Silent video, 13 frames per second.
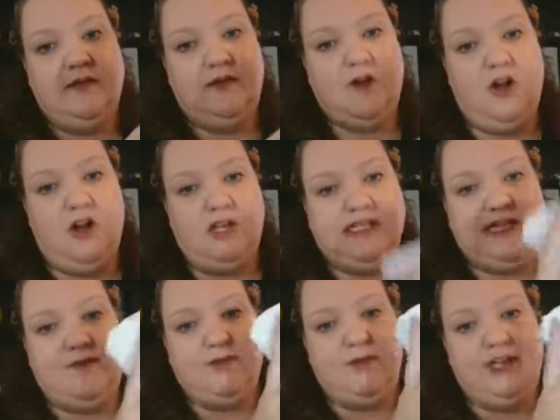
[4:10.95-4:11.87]
for all
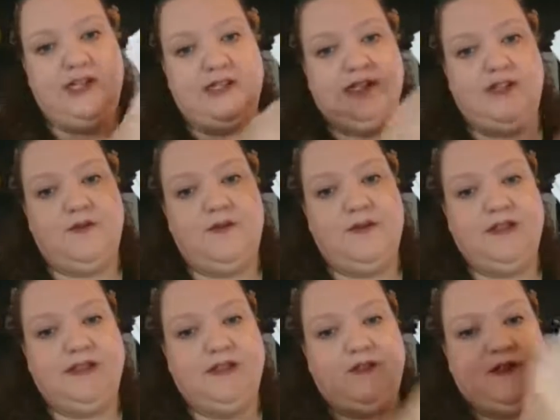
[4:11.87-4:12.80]
7 weeks. So for
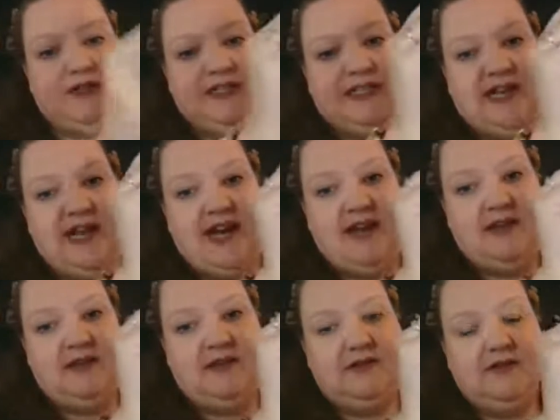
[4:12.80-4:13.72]
this first
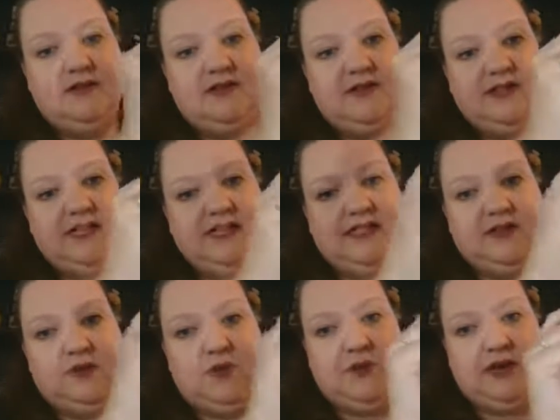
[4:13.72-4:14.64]
day, this
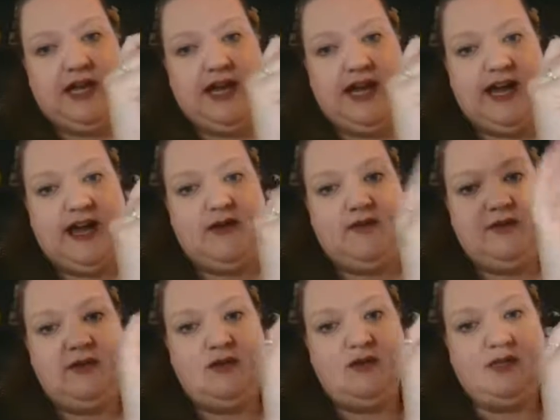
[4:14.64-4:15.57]
is what we
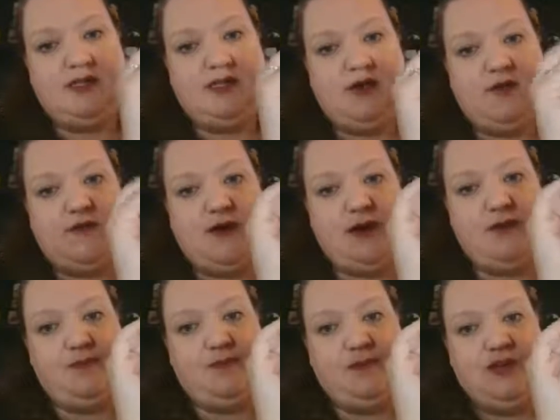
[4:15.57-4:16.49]
have so far.